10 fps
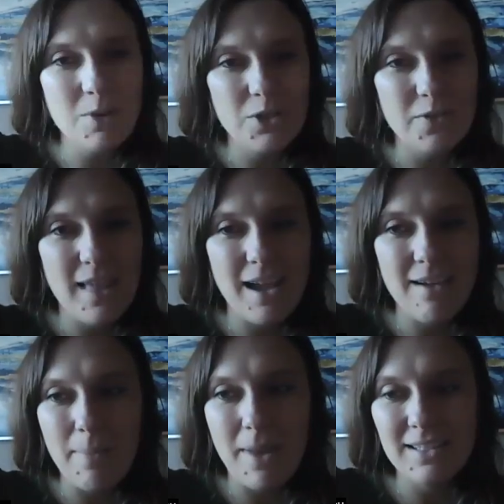Thanks so much for
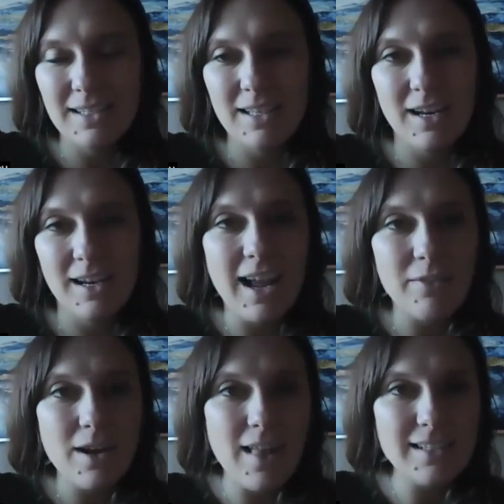that, Rep. Isaacsohn. And I
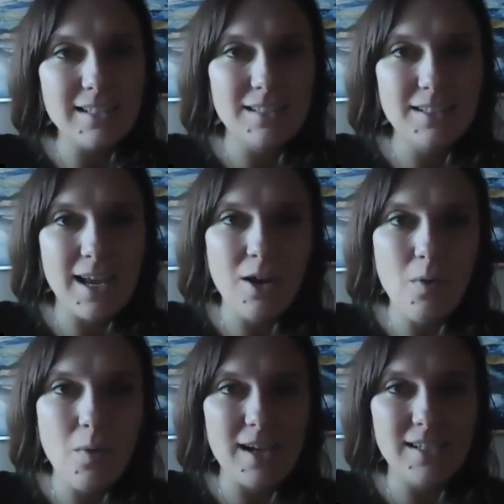realize it's
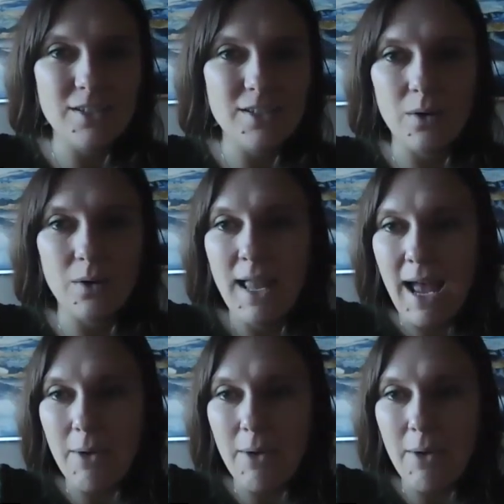10:01, so